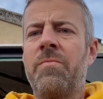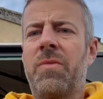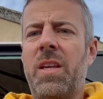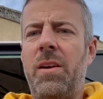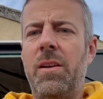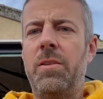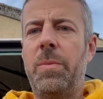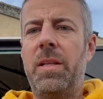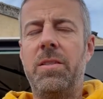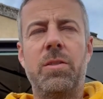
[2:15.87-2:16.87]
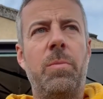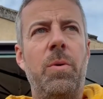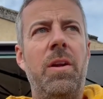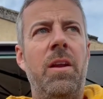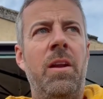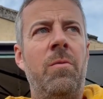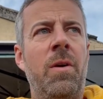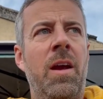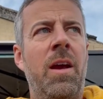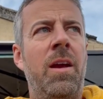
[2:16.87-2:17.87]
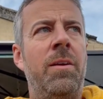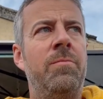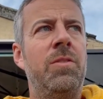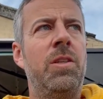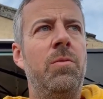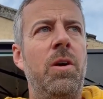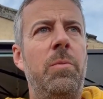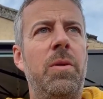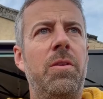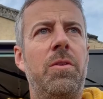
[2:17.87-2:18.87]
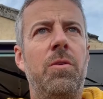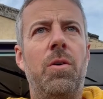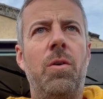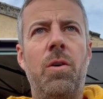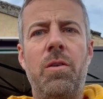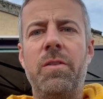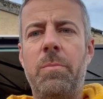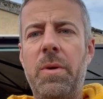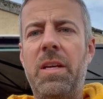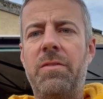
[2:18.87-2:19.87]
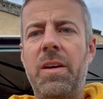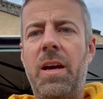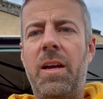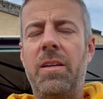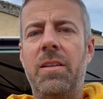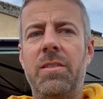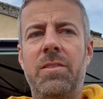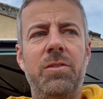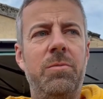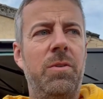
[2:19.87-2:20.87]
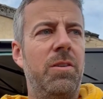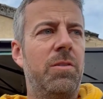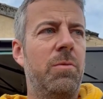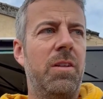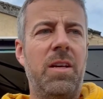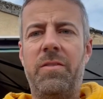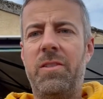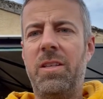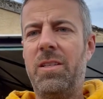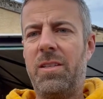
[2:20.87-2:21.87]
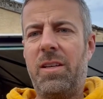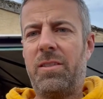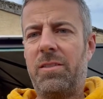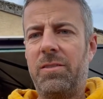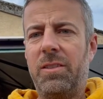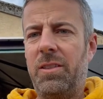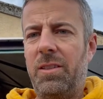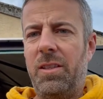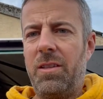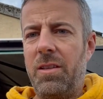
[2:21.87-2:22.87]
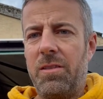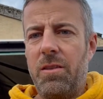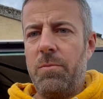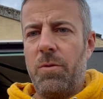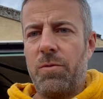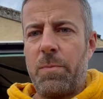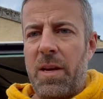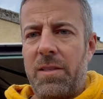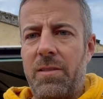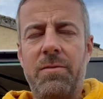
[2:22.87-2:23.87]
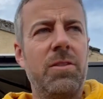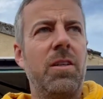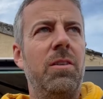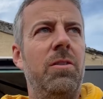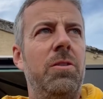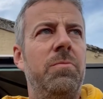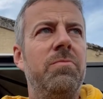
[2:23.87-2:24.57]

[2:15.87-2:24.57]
are a little bit disappointing, where you open the door of a big van and you might as well have a T6. There's no more space. So